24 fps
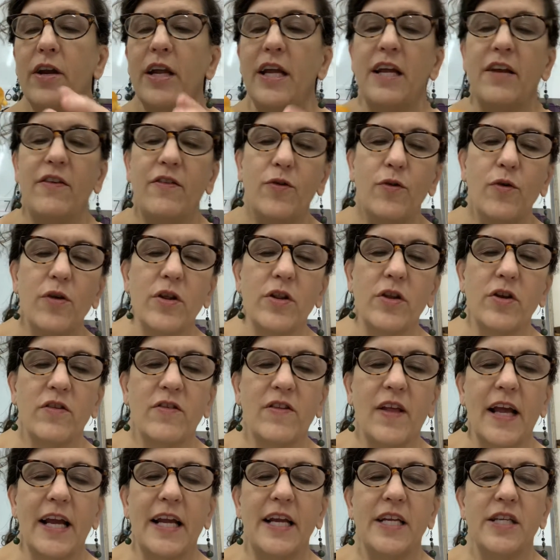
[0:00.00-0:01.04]
He sort of looks
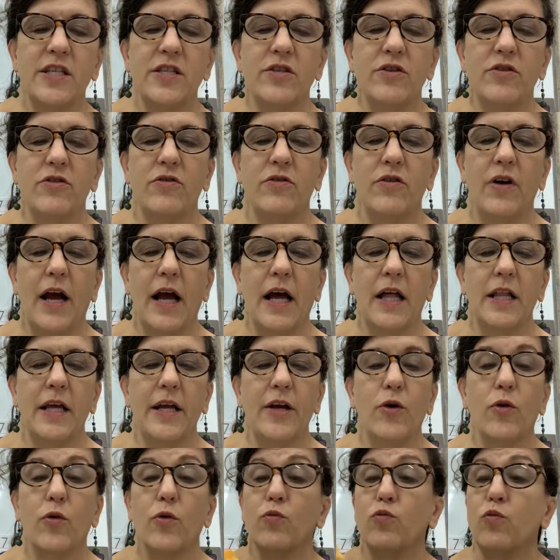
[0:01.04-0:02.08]
like he's
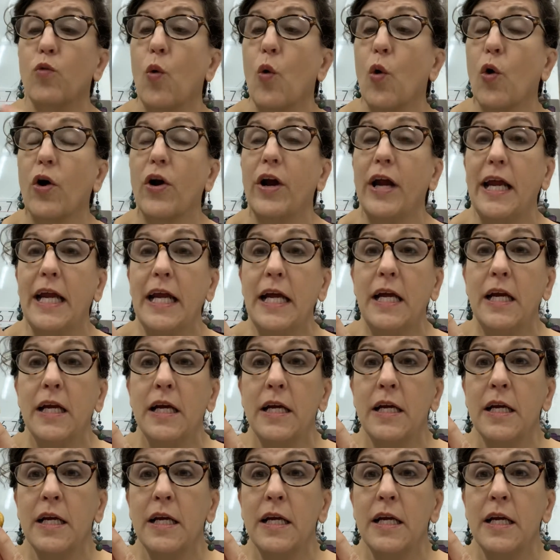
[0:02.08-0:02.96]
growling or roaring,